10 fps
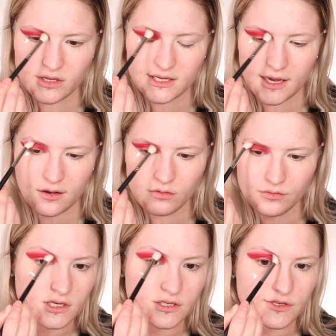this
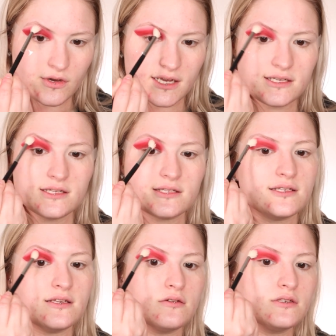out, because you guys can
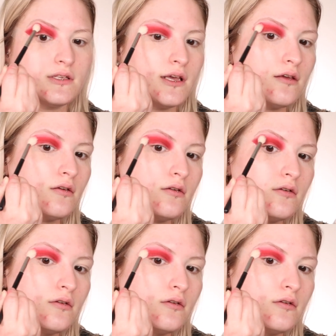see there's like